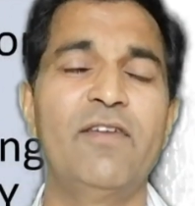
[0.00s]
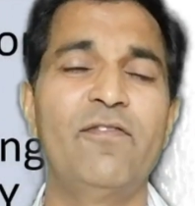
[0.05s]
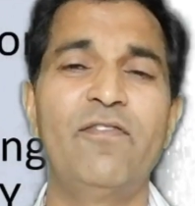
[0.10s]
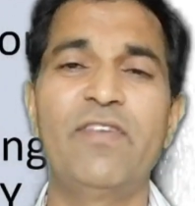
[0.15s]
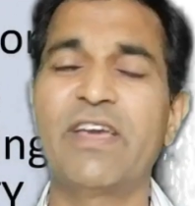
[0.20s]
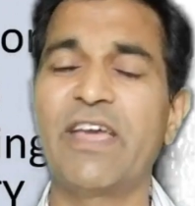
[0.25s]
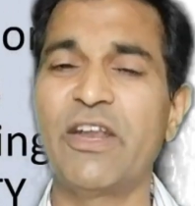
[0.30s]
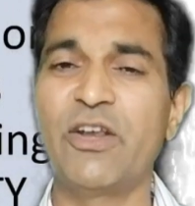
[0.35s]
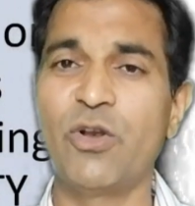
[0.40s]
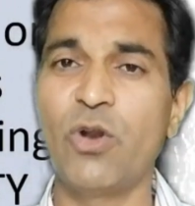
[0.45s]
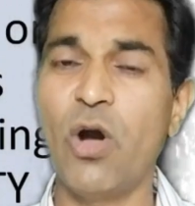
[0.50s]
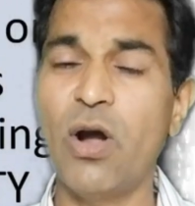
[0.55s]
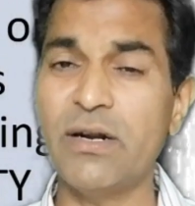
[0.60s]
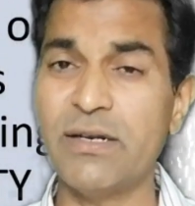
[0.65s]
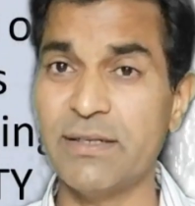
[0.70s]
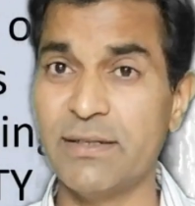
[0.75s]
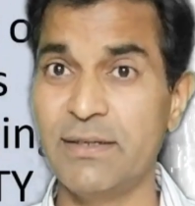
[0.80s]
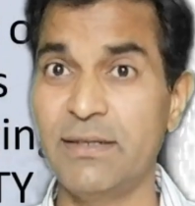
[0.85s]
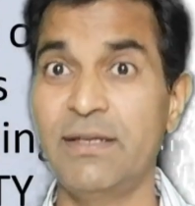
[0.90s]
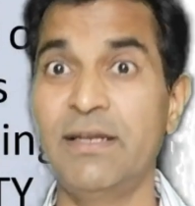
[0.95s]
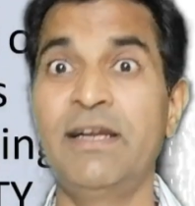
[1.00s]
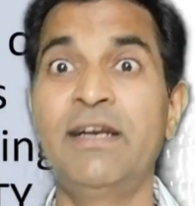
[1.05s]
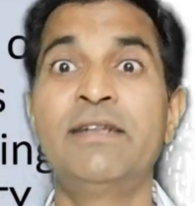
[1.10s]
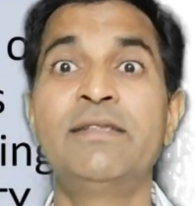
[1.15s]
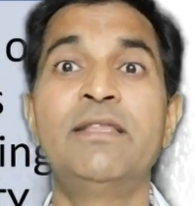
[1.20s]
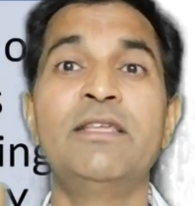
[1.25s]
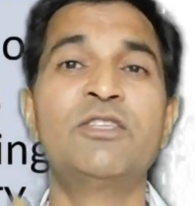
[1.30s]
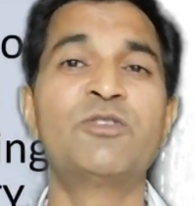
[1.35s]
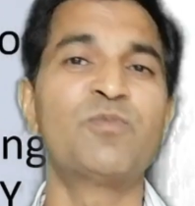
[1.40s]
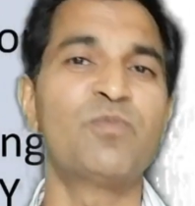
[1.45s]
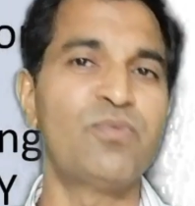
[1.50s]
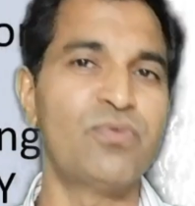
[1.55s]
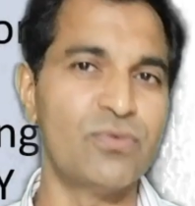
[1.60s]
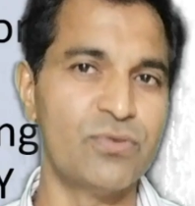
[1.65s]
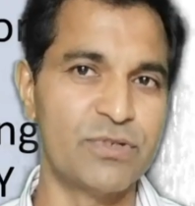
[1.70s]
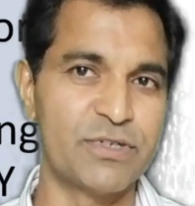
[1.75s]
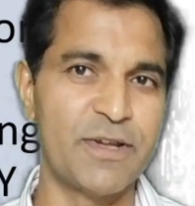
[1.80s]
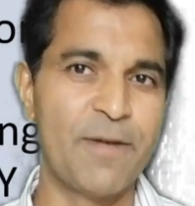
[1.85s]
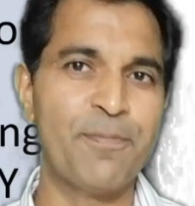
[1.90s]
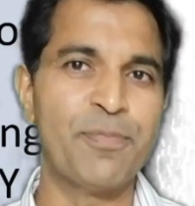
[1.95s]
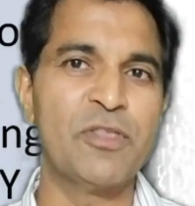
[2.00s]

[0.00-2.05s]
We cannot eat this food.